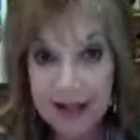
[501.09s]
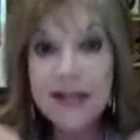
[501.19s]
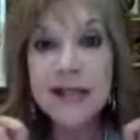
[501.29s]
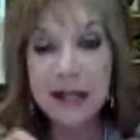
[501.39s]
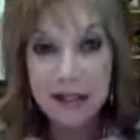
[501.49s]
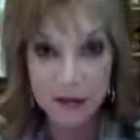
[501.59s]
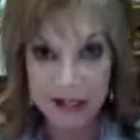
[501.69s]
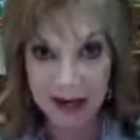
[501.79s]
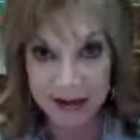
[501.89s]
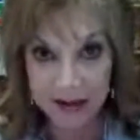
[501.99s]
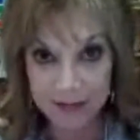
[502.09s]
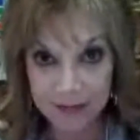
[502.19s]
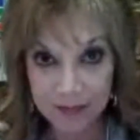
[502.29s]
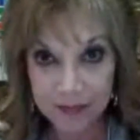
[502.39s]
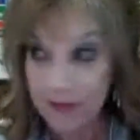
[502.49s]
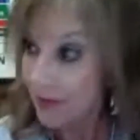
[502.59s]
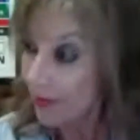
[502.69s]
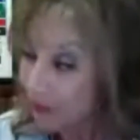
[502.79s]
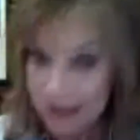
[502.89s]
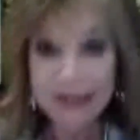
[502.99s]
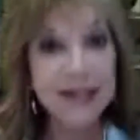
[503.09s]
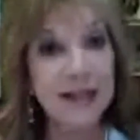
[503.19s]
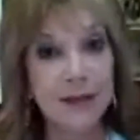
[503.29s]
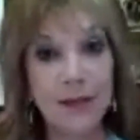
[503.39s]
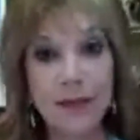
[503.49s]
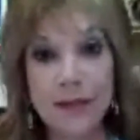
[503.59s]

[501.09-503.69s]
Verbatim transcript: sense of sight. That's it.